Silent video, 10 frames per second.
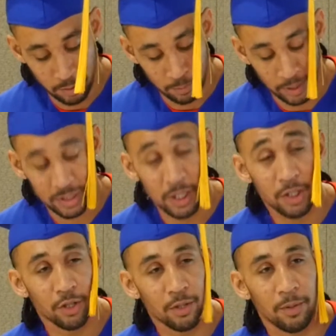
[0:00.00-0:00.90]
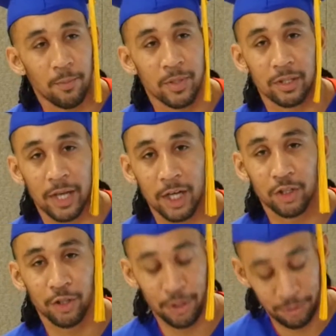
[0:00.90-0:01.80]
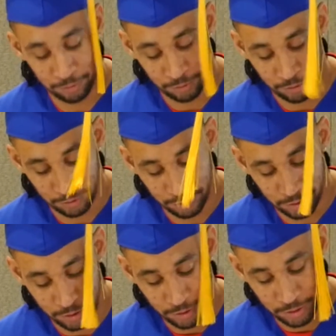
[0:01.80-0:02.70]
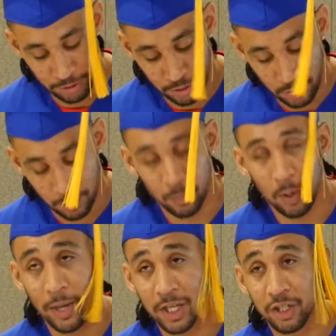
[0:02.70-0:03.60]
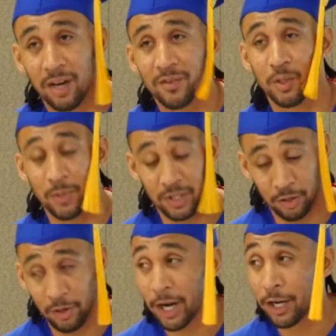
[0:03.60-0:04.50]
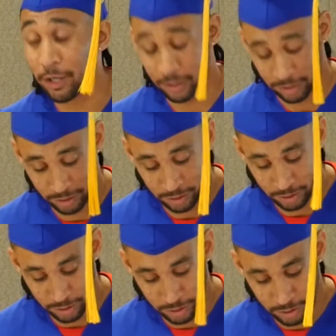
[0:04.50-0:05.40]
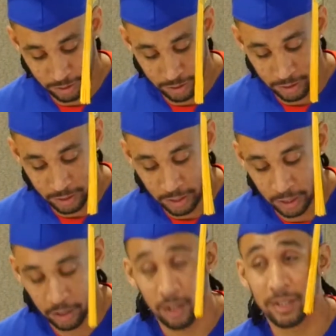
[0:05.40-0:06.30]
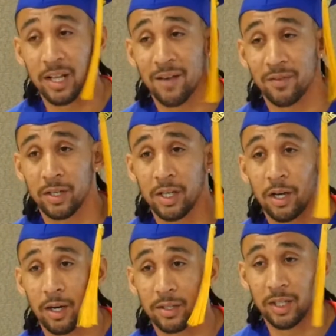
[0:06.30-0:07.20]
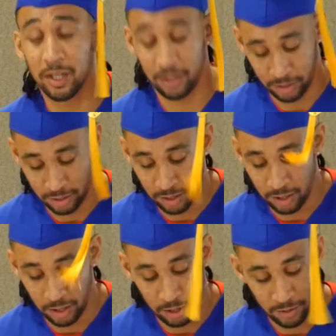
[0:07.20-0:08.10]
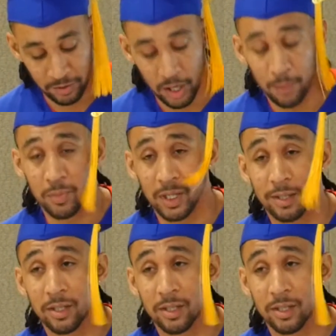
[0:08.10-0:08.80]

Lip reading: my teacher, Mr. Castro, my probation officer, Mr. Gray, and all the staff at the DRC for helping me get